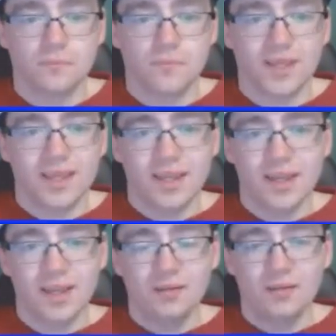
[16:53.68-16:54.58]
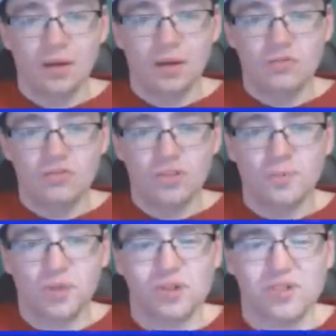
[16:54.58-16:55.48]
And Ultra
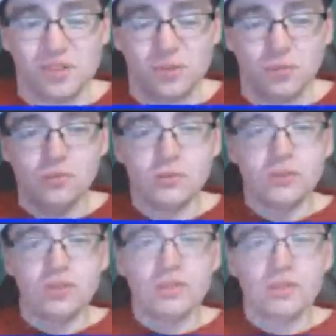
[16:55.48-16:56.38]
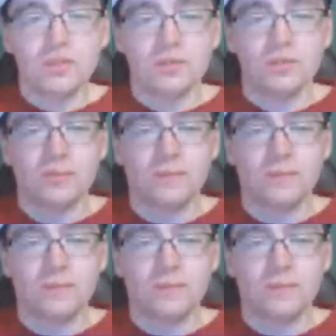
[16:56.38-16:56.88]
Boost! Woo!